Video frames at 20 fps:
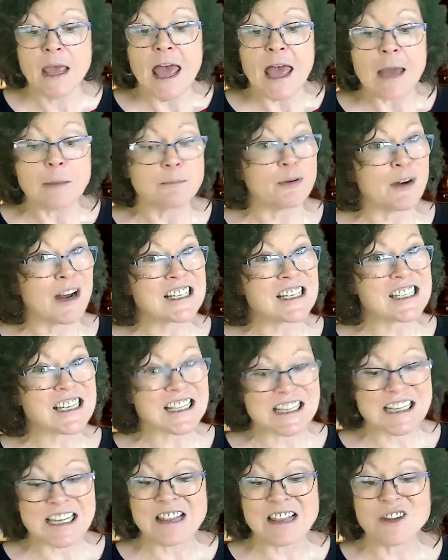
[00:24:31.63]
and
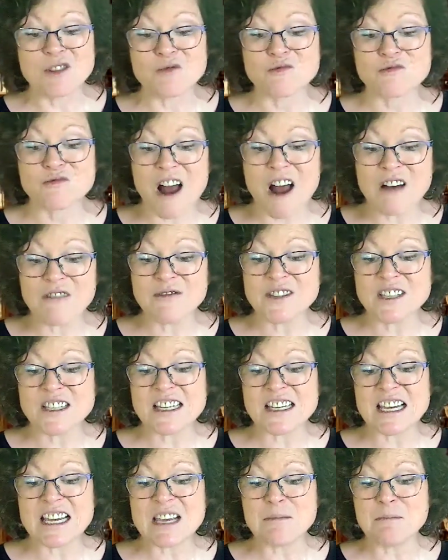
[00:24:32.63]
presently the rough
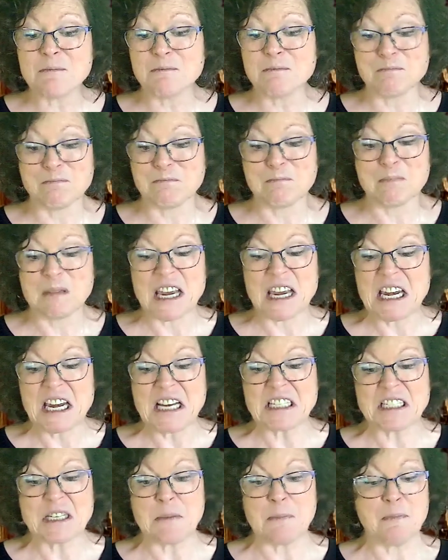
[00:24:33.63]
sea beat
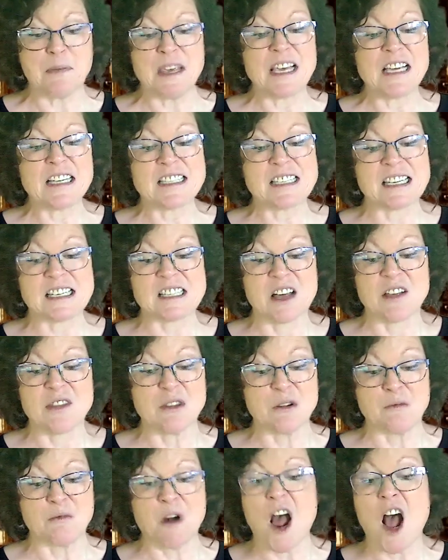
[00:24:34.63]
it to pieces on
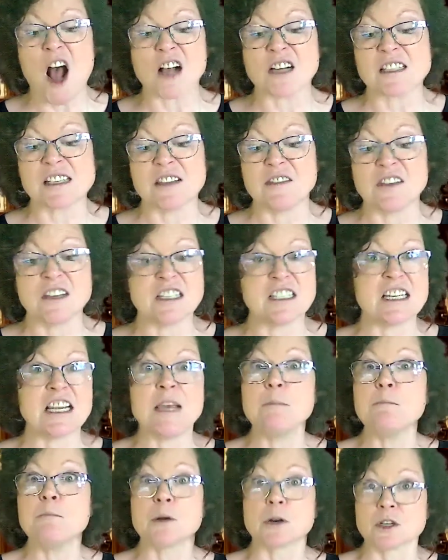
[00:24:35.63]
the rocks, and the
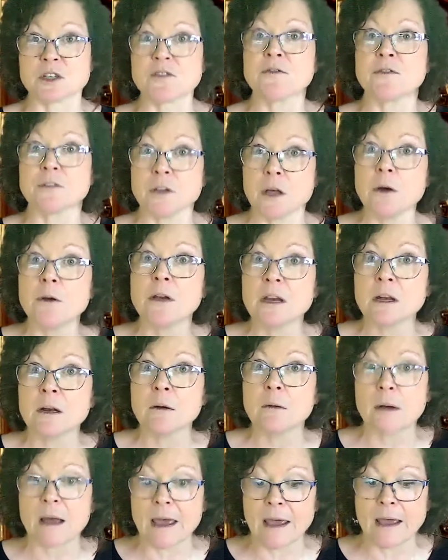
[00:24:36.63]
timbers floated
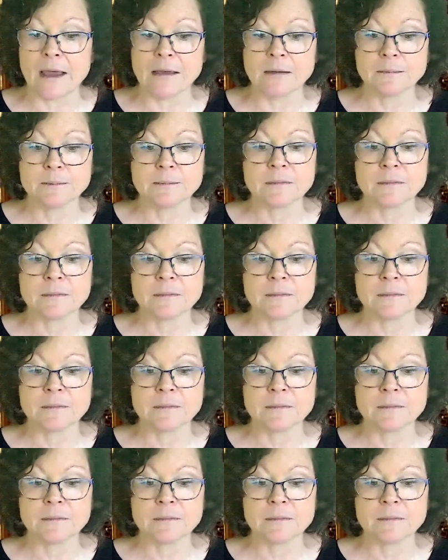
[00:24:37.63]
away.